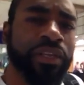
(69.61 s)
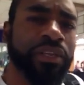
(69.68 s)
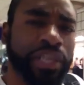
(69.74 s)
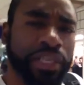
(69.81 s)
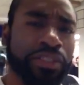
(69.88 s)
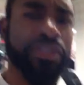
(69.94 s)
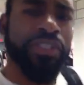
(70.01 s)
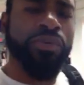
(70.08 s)

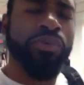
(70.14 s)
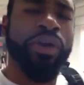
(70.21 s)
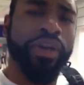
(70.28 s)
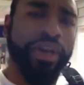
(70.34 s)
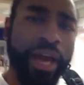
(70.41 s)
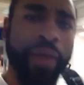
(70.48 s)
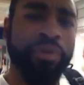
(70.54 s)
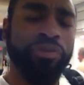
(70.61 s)
Let's see what
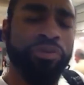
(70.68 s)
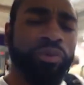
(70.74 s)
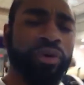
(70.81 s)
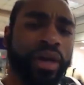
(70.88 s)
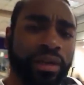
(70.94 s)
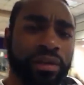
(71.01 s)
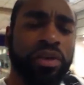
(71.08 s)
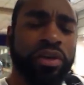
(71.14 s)
happens when
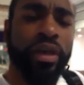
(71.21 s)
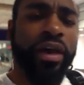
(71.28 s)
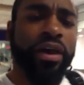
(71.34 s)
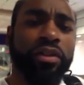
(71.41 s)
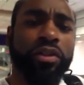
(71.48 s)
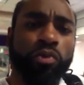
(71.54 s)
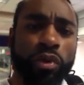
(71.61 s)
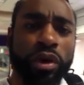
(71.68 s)
I look out
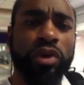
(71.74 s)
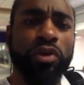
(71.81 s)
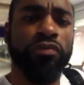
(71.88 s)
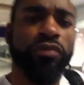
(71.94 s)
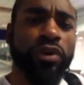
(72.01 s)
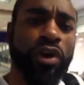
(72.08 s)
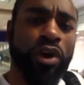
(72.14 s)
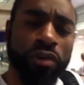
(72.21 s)
of the window
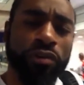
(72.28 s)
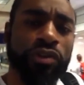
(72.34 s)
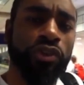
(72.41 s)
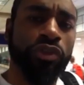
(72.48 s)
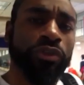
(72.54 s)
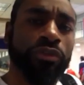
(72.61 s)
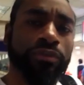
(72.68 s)
for curvature.